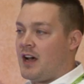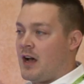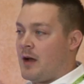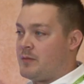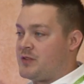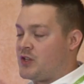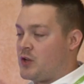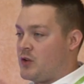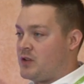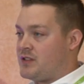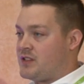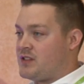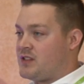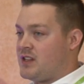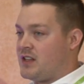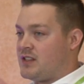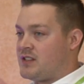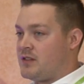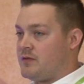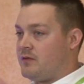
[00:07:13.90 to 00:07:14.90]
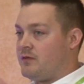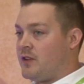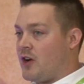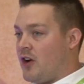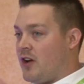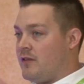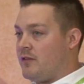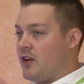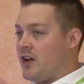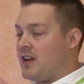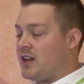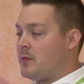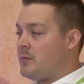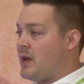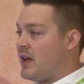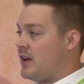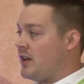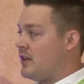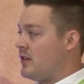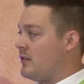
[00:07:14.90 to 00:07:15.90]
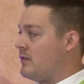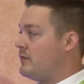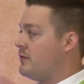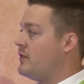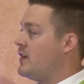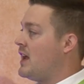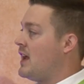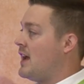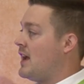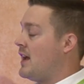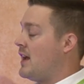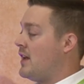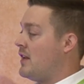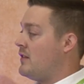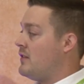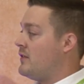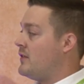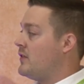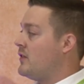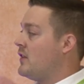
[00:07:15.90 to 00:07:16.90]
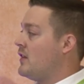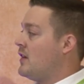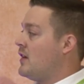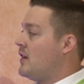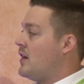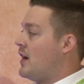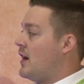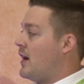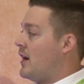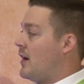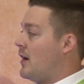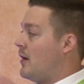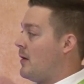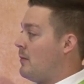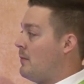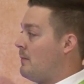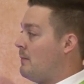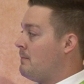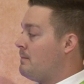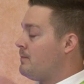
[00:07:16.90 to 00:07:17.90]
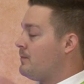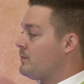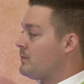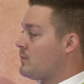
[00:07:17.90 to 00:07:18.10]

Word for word: Um, so it's, it's very, very competitive, and um,